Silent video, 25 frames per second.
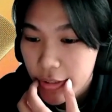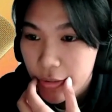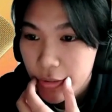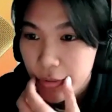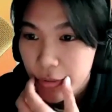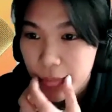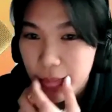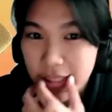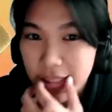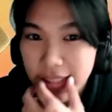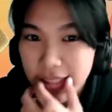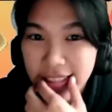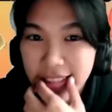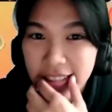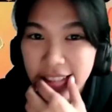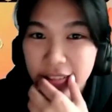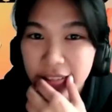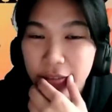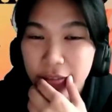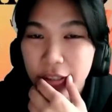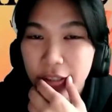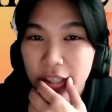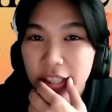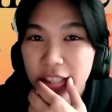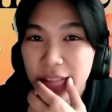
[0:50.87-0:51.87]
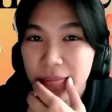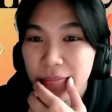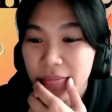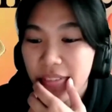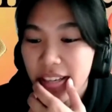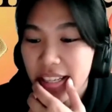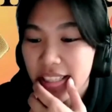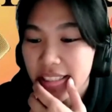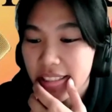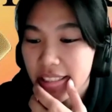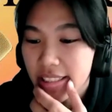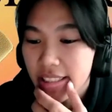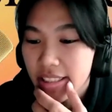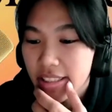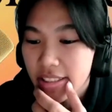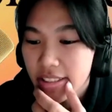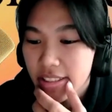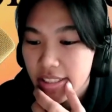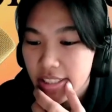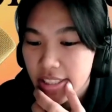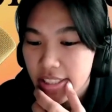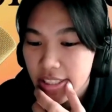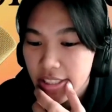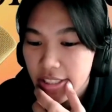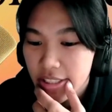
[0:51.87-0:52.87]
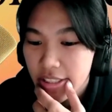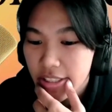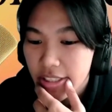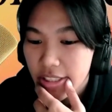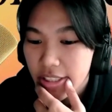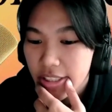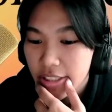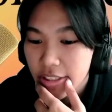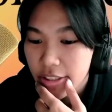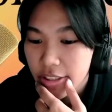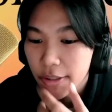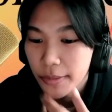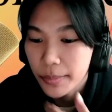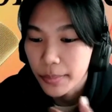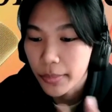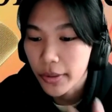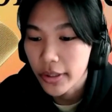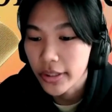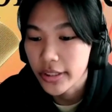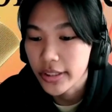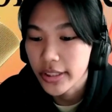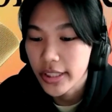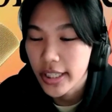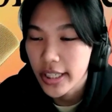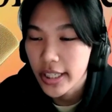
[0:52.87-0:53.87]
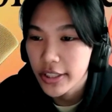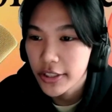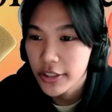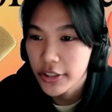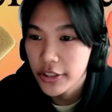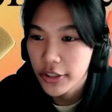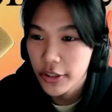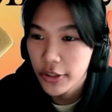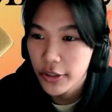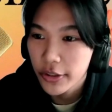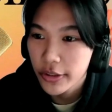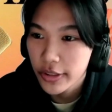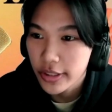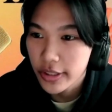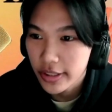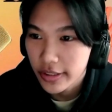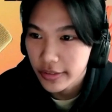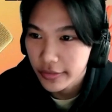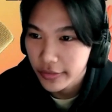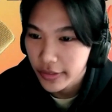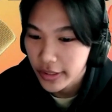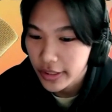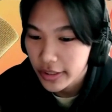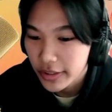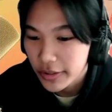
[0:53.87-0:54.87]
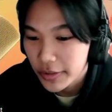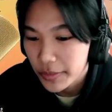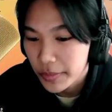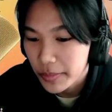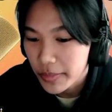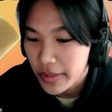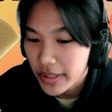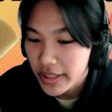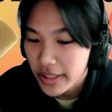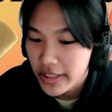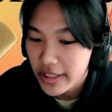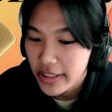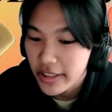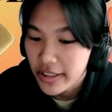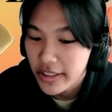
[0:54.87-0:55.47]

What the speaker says: you, Ms. Liyan, for inviting us here in your podcast show. It's fun to be.